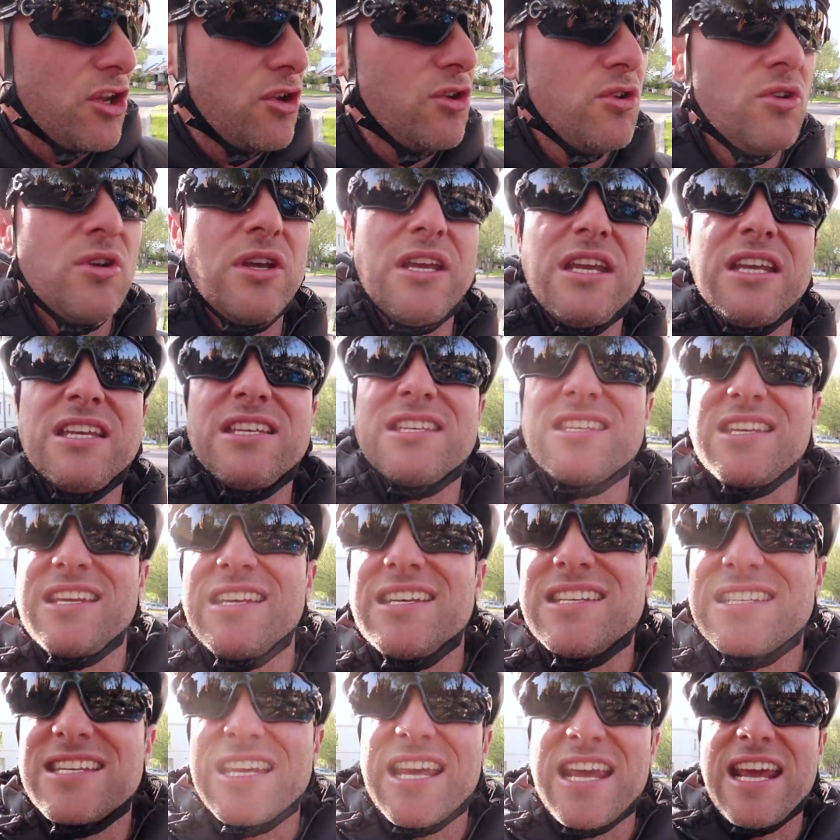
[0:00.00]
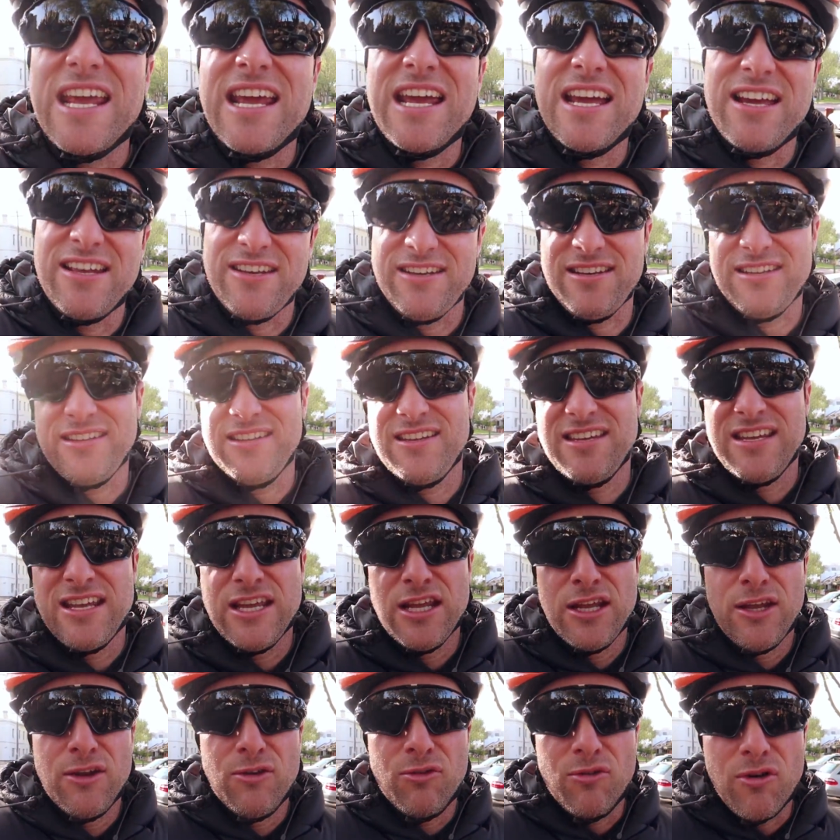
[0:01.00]
who is in town?
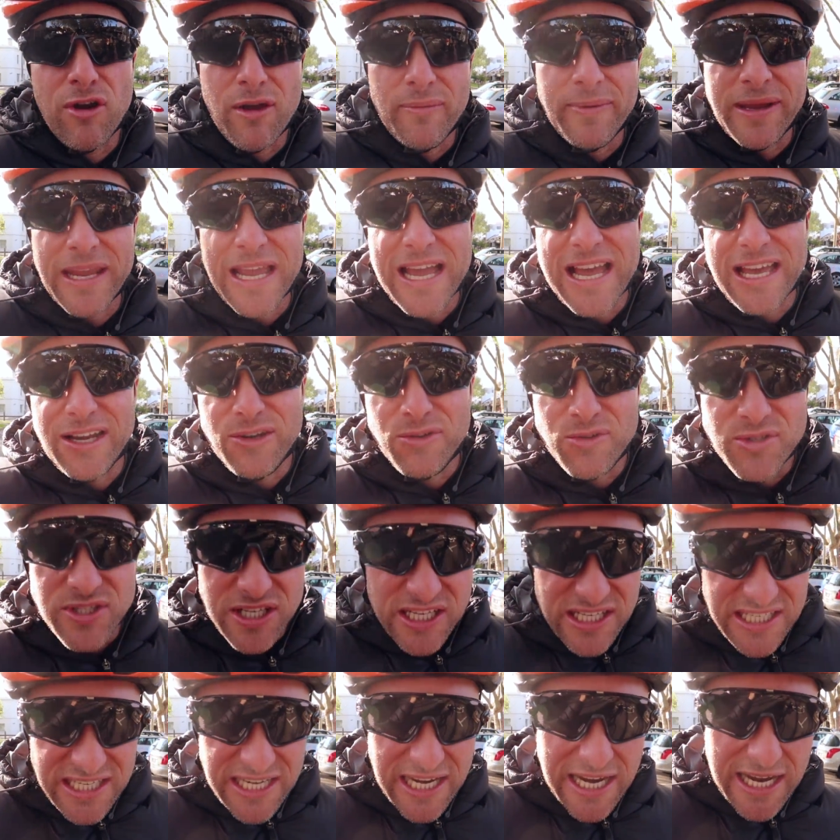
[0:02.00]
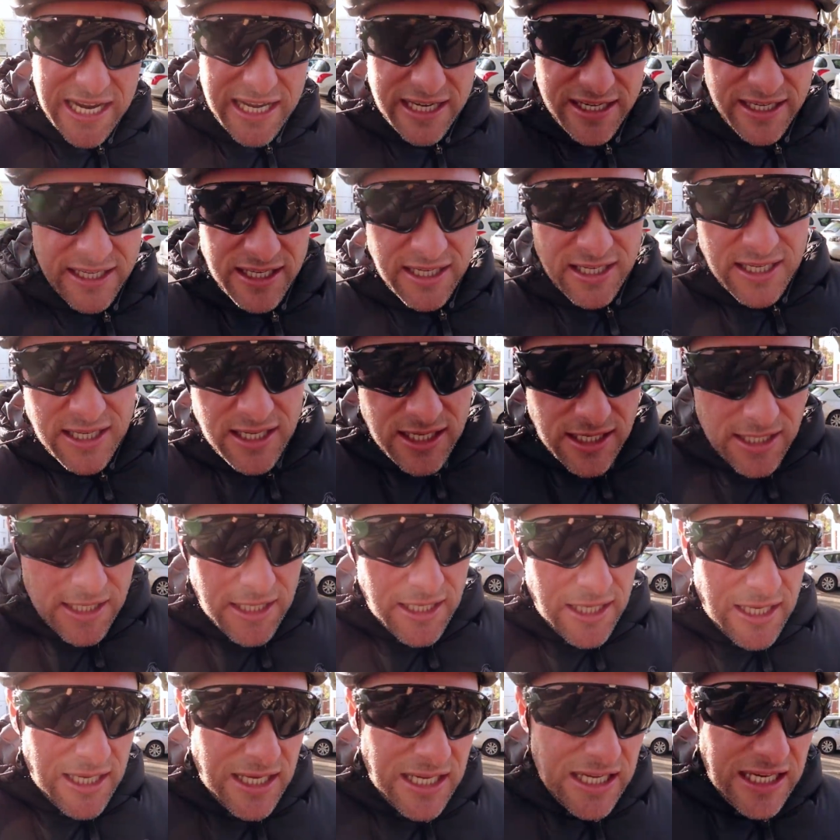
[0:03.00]
Robbie Arnold's in town
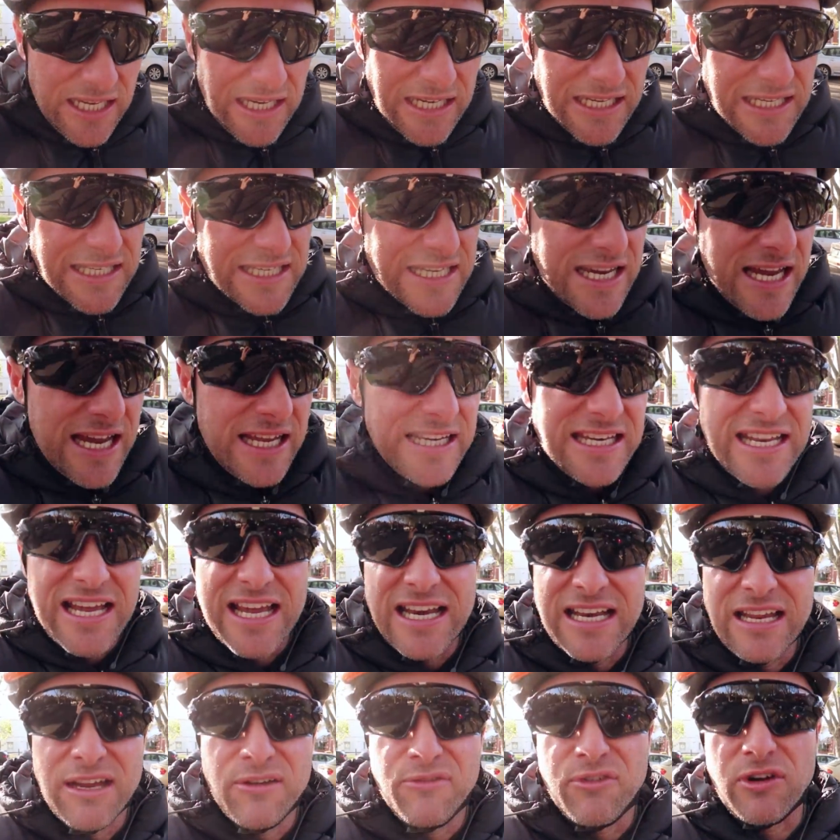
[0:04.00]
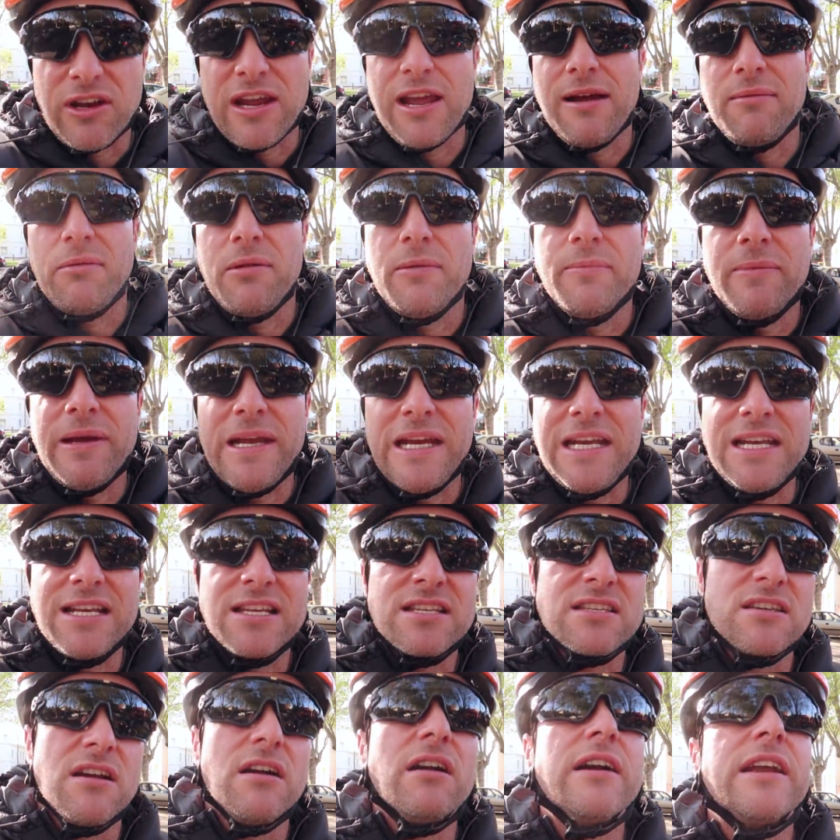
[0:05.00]
He's uh, down here for a couple of
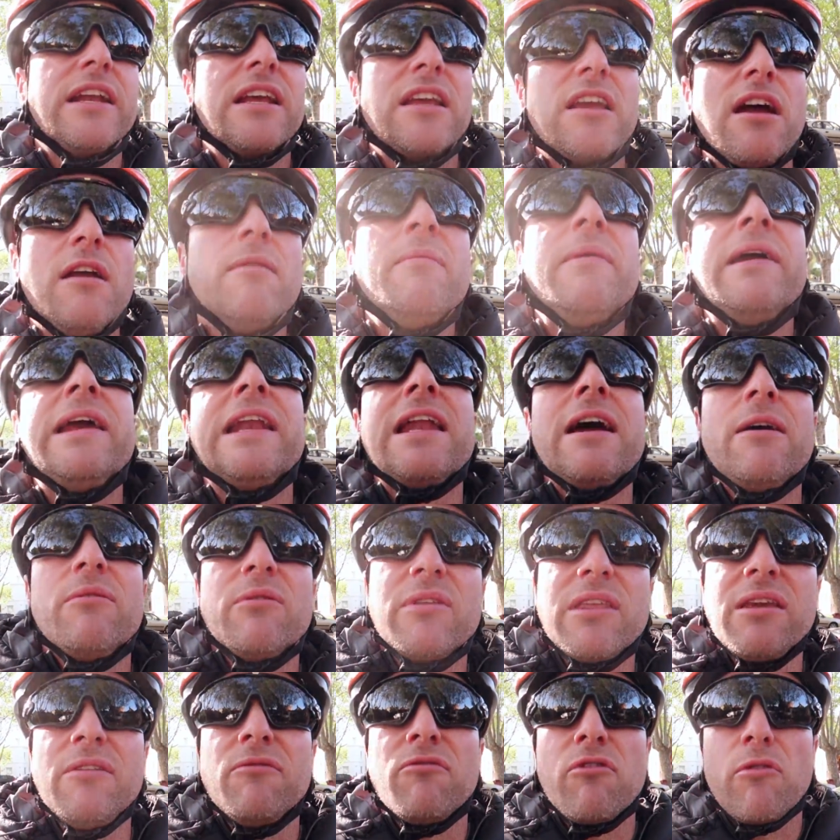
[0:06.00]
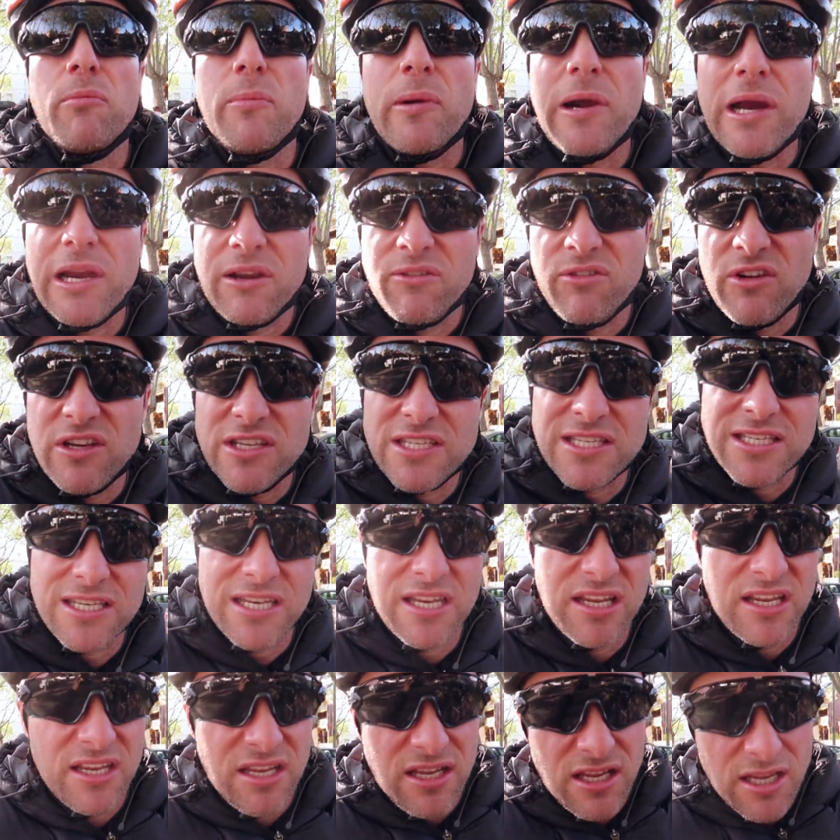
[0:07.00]
meetings, so I'm going to go meet up with him for breakfast.
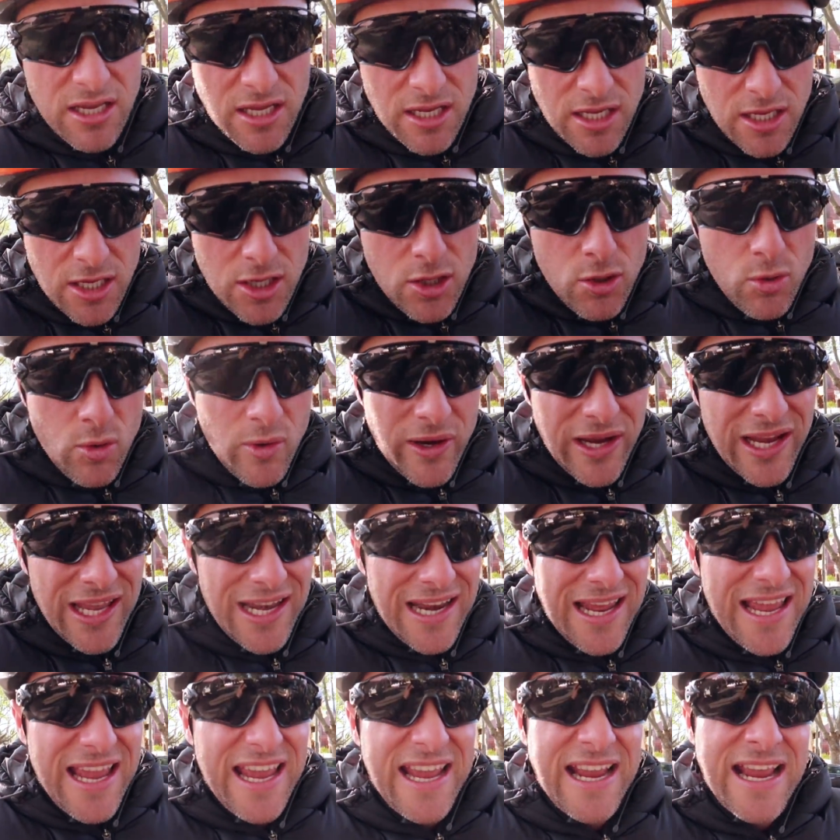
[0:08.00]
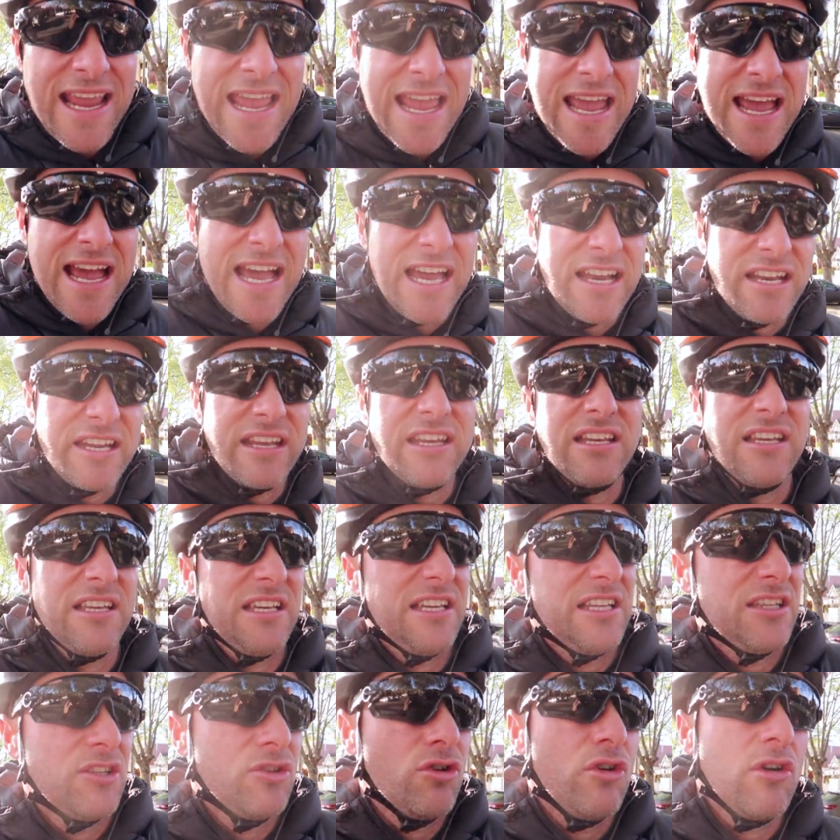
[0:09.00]
We're going to hang out,
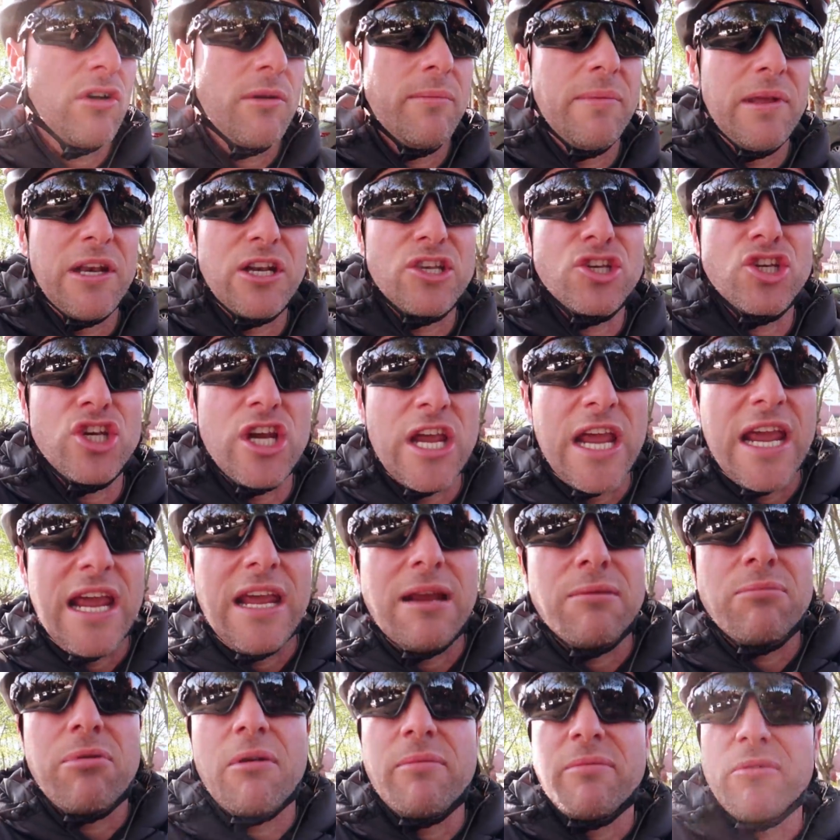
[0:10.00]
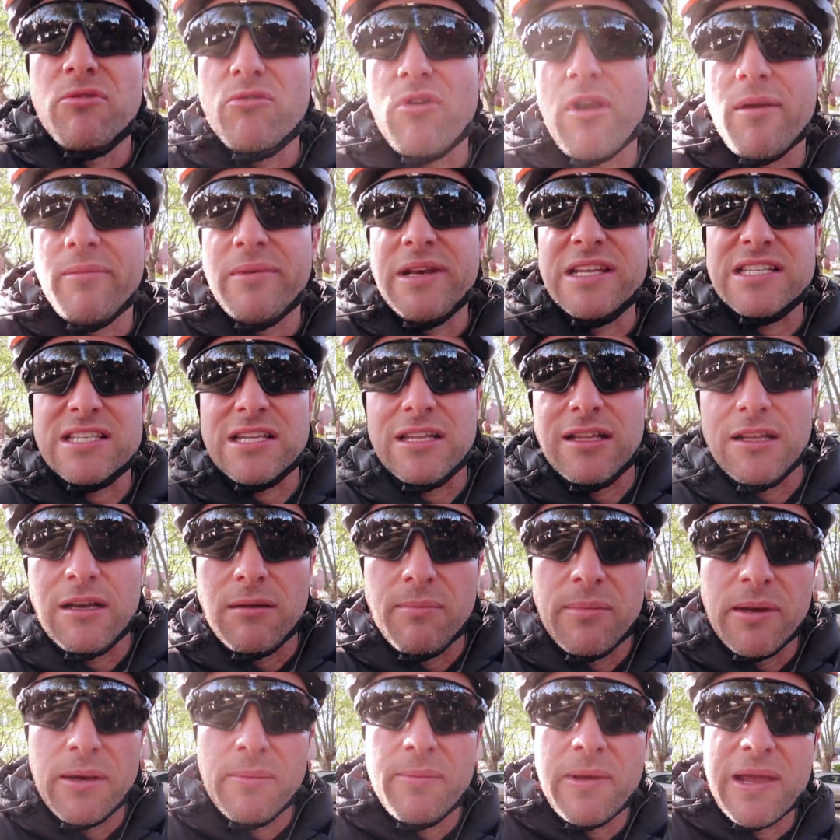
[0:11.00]
talk a bit of Chang, probably reminisce a little
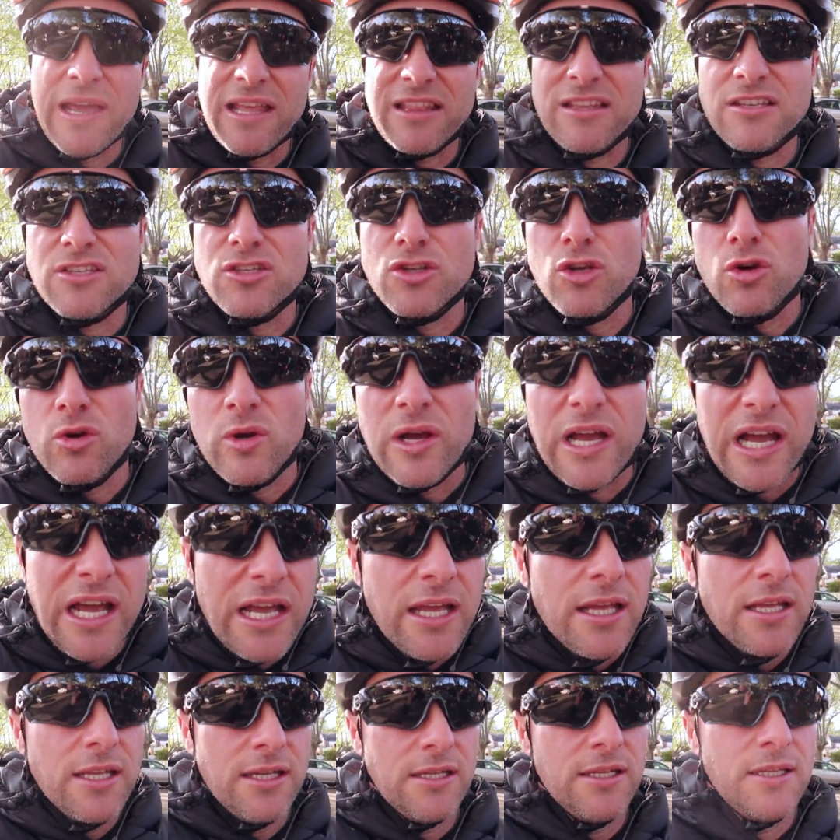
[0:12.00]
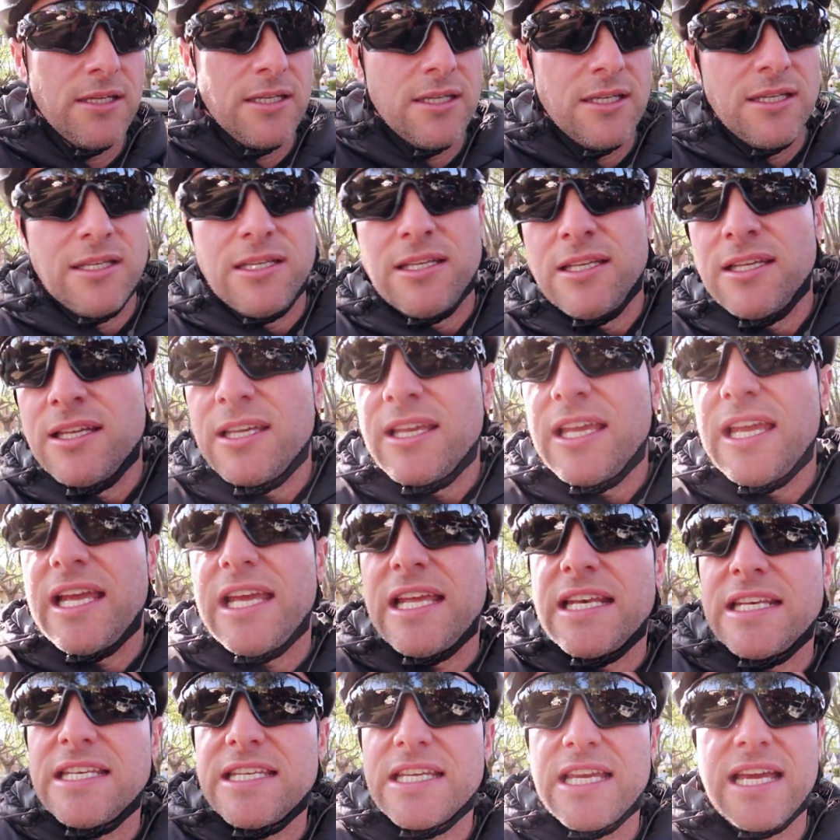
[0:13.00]
bit about the tour,
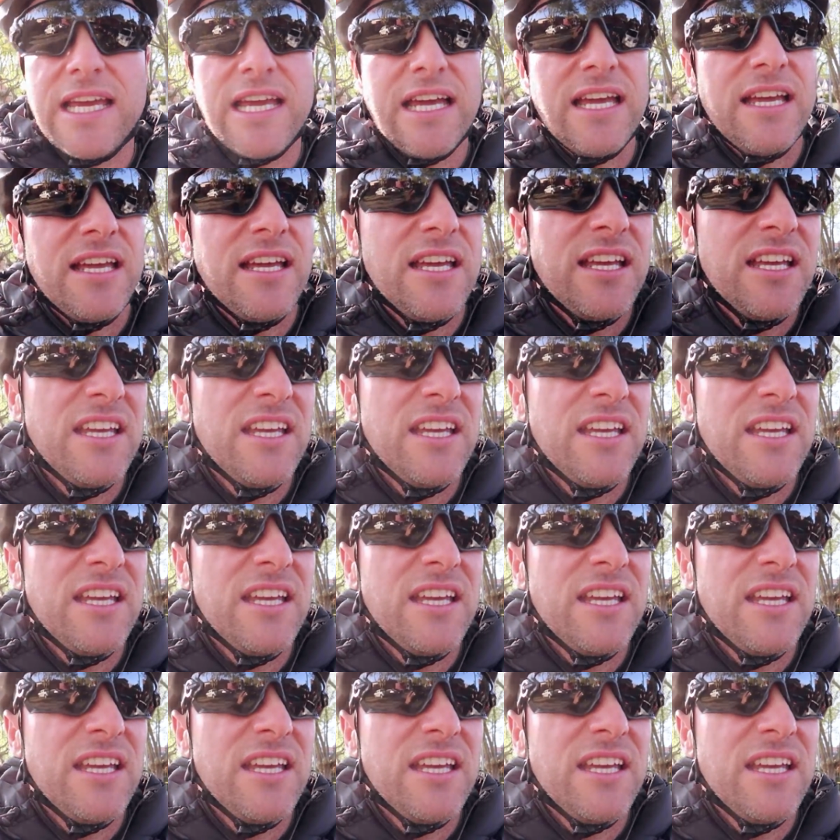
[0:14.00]
and uh,